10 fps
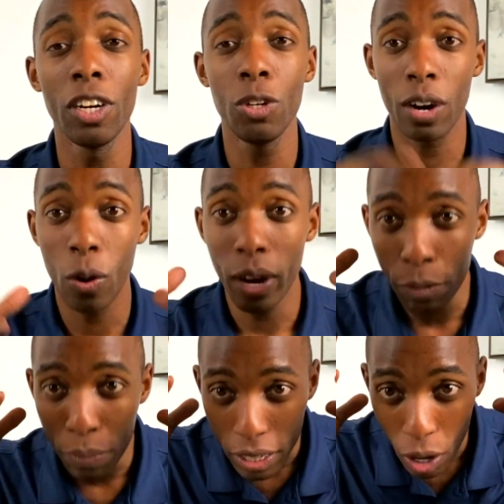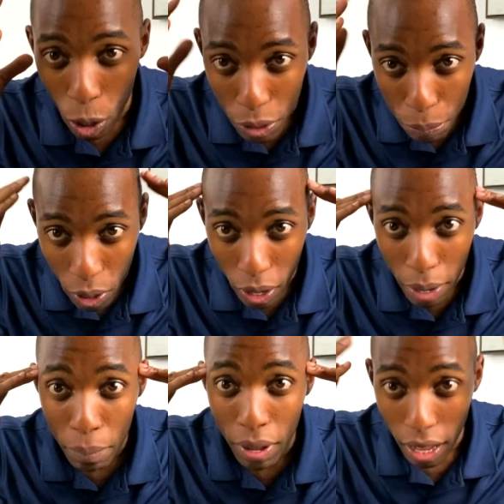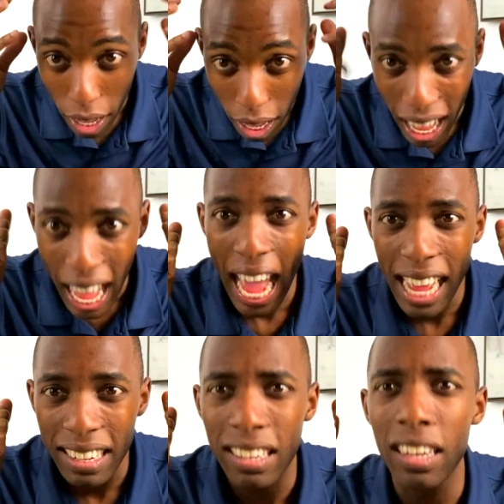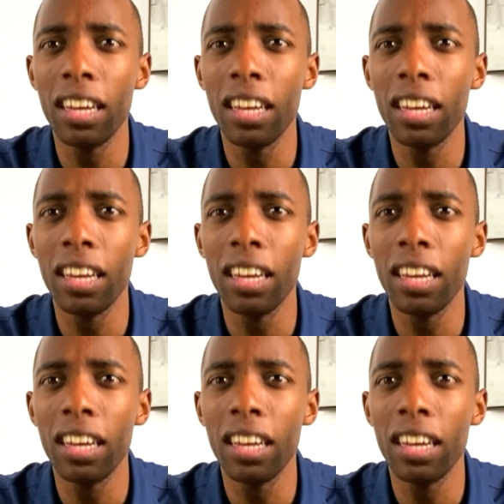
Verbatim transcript: you are going to be told to put on a, a hat,